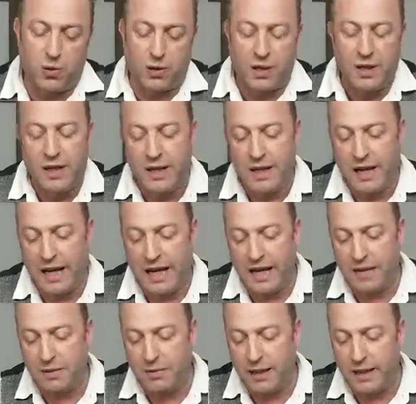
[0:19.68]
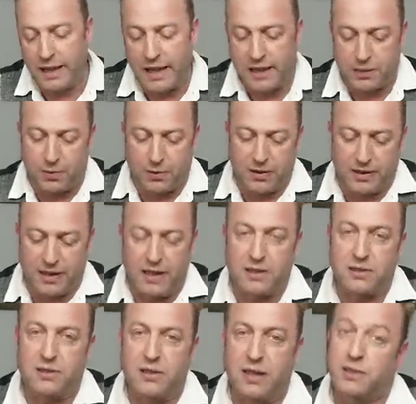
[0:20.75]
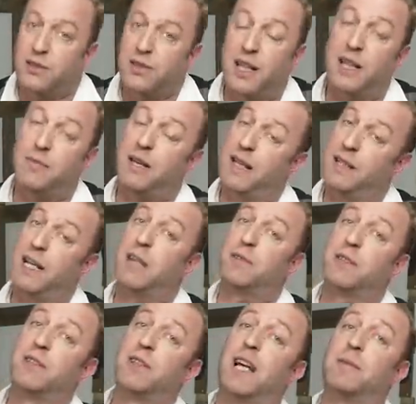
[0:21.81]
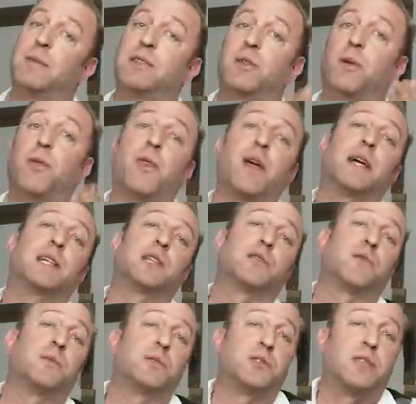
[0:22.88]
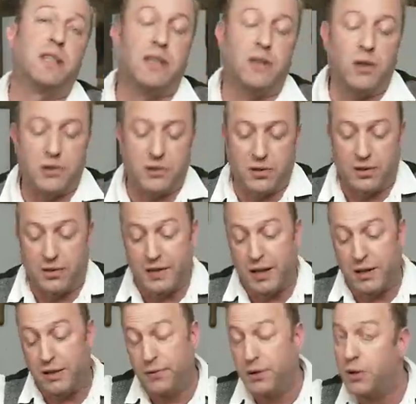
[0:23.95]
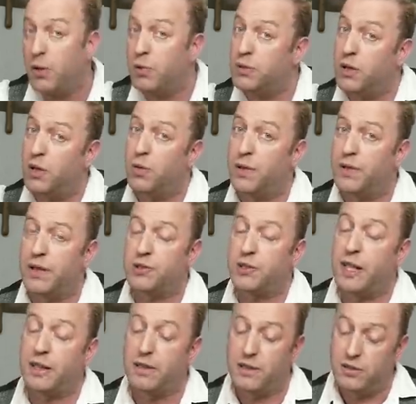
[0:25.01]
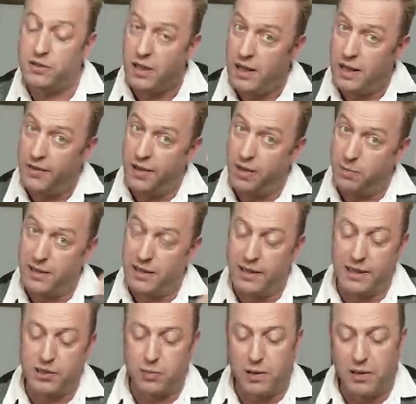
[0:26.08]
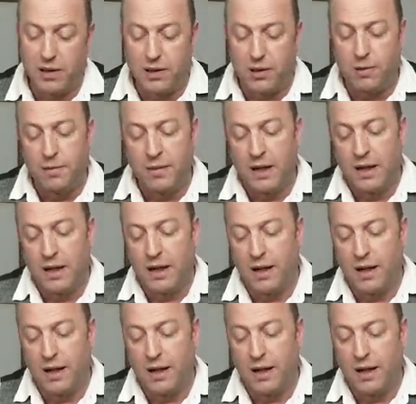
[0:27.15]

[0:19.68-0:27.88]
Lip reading: War. And my expert guest this time and every time is Othais from C&Rsenal. Now, if you don't know what that channel is, there'll be links below.